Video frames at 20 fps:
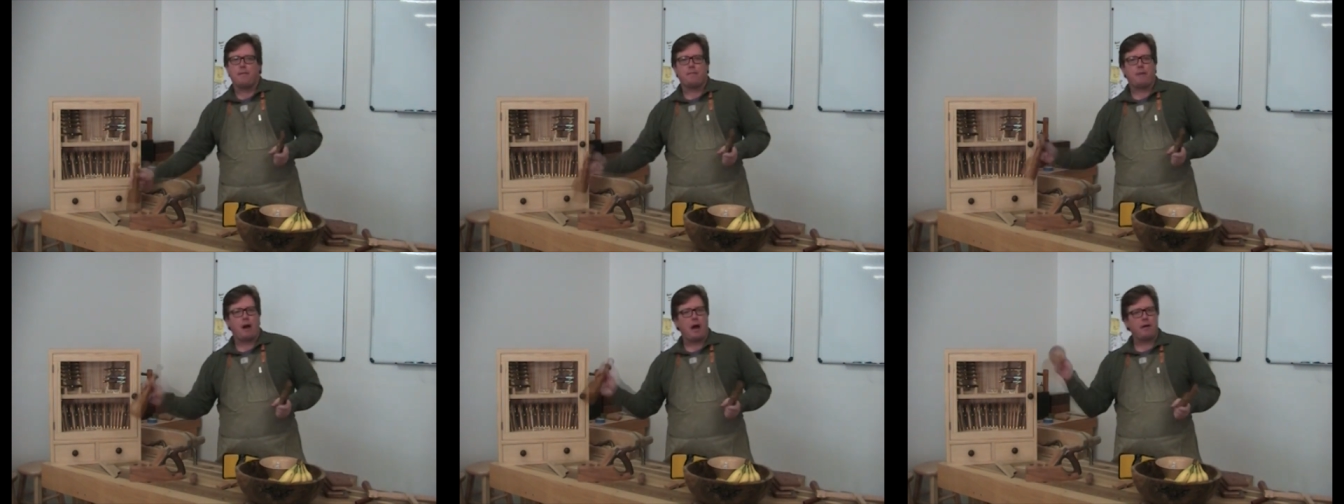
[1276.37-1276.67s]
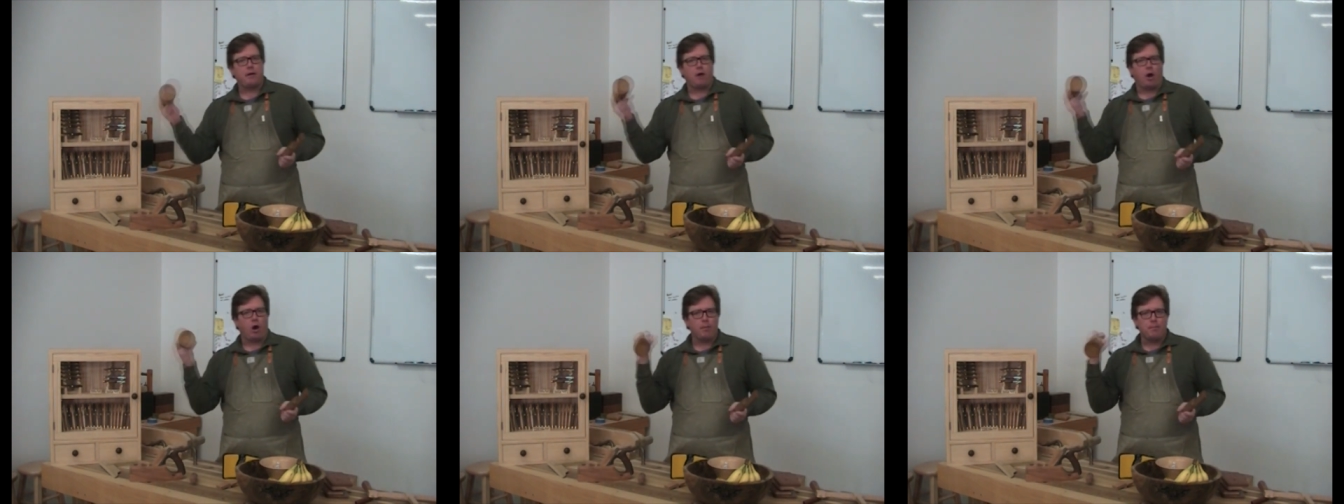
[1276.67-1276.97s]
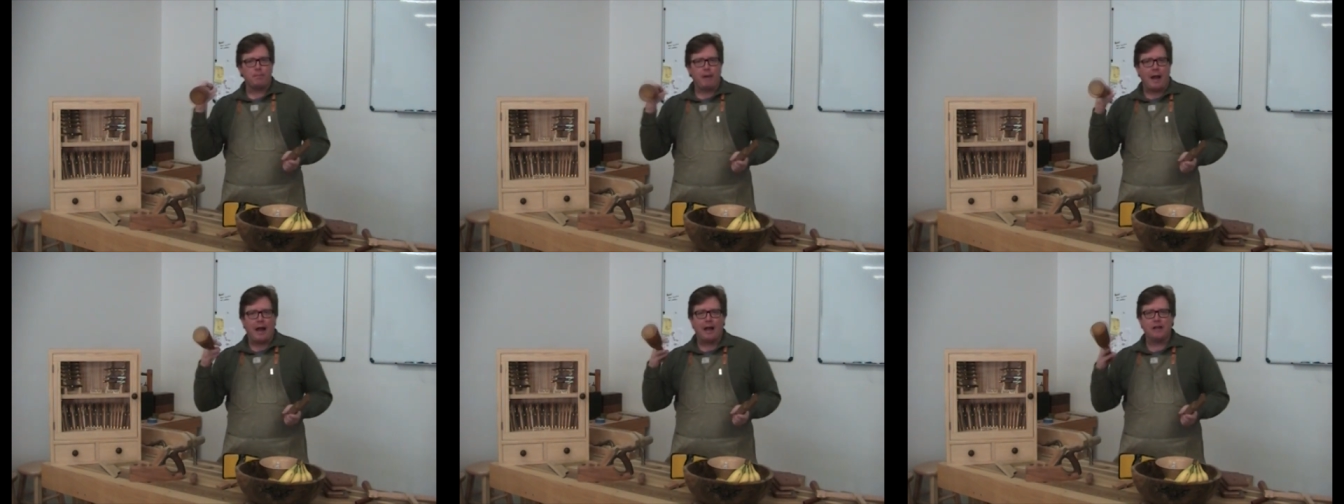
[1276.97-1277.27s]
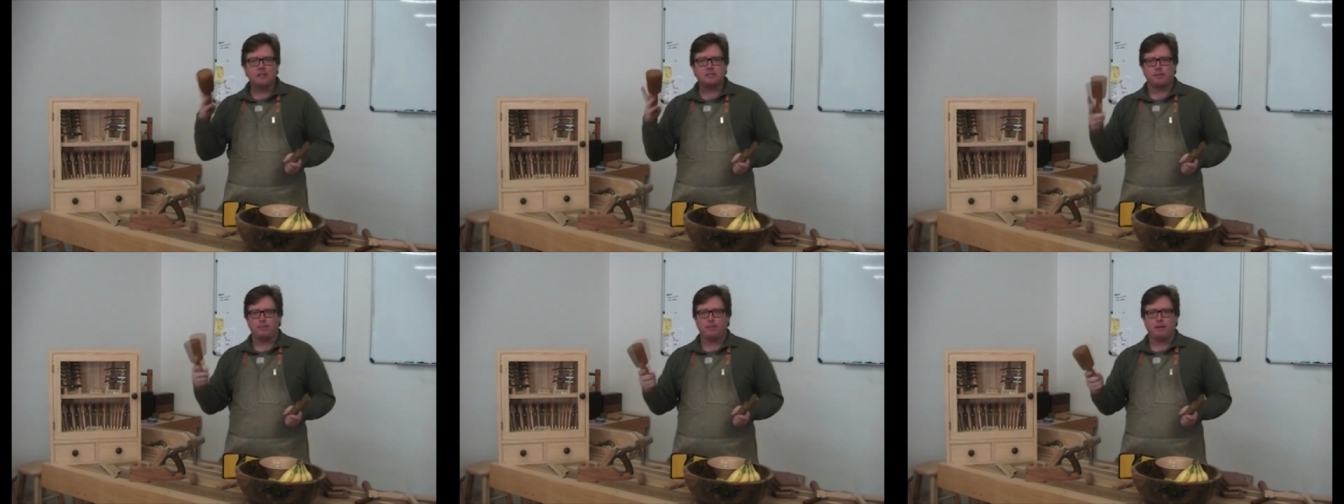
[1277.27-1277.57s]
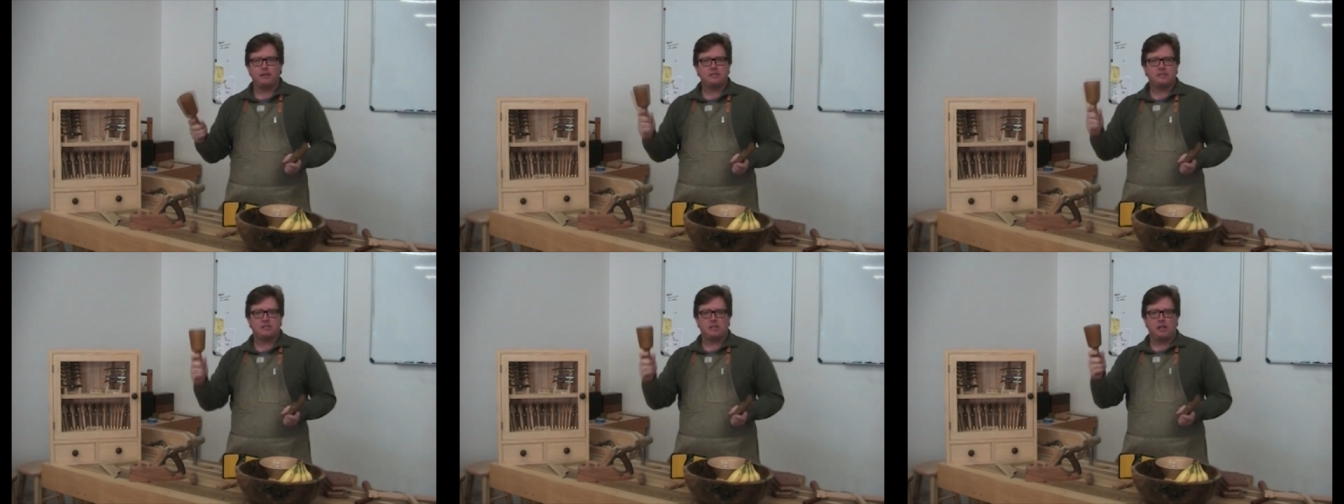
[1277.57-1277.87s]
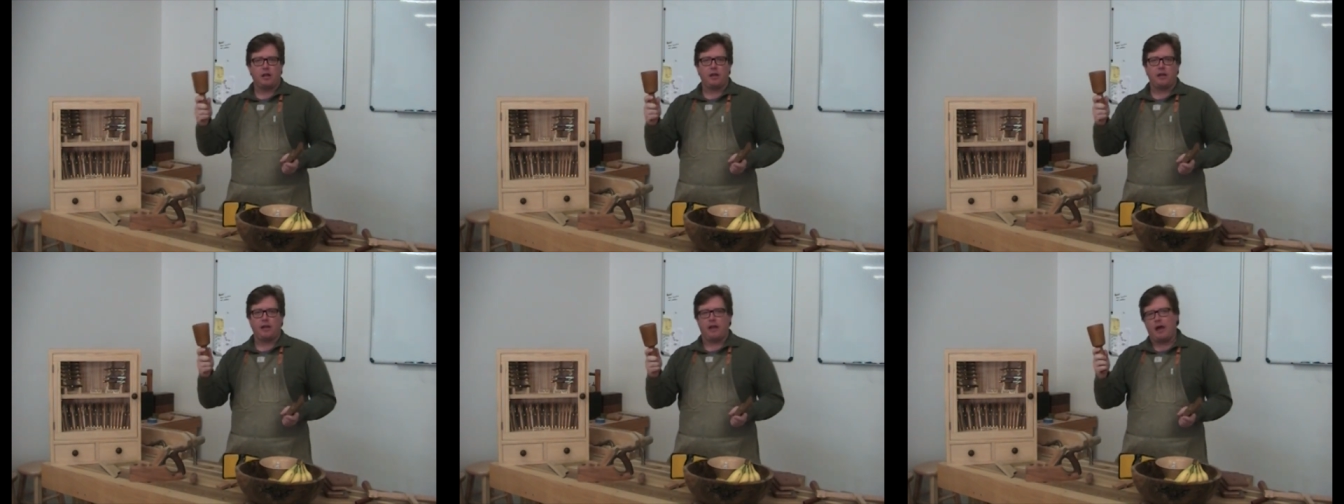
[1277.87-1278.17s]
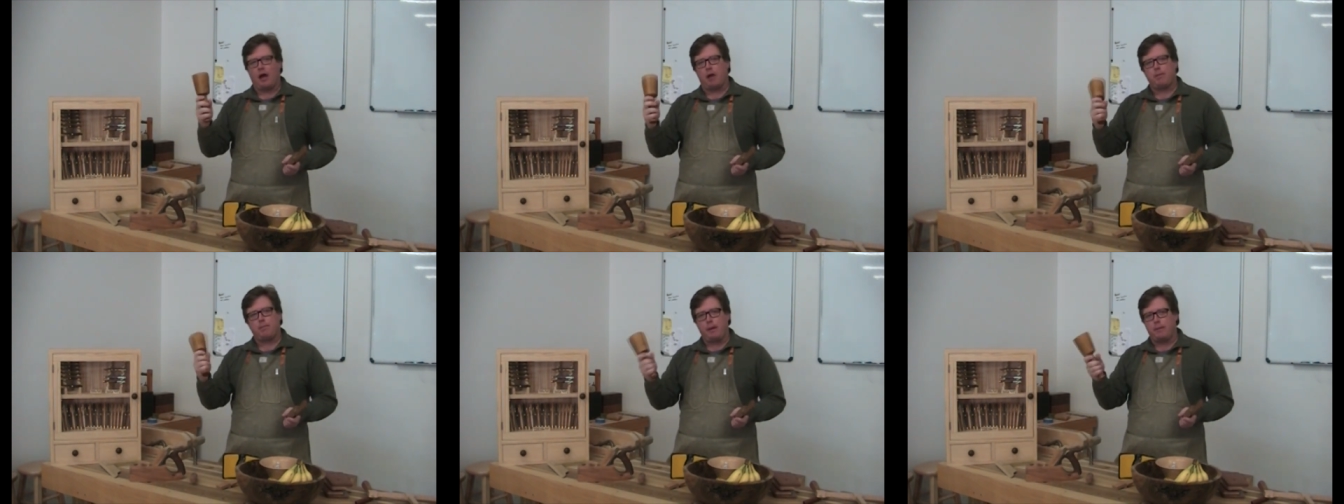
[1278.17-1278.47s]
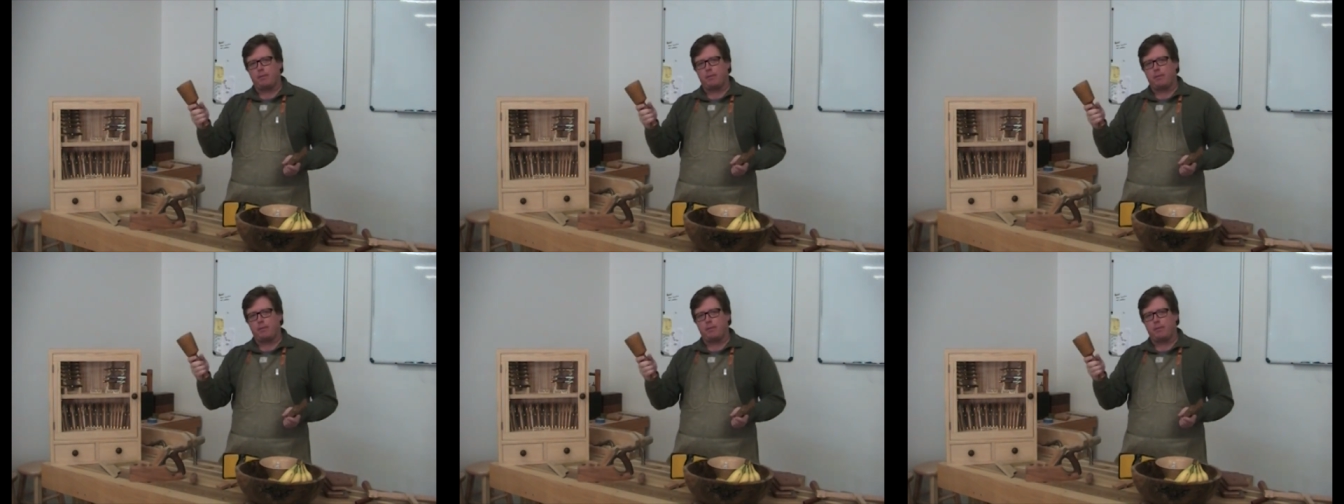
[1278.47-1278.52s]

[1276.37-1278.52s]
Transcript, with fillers: my, our mounts have been selling out.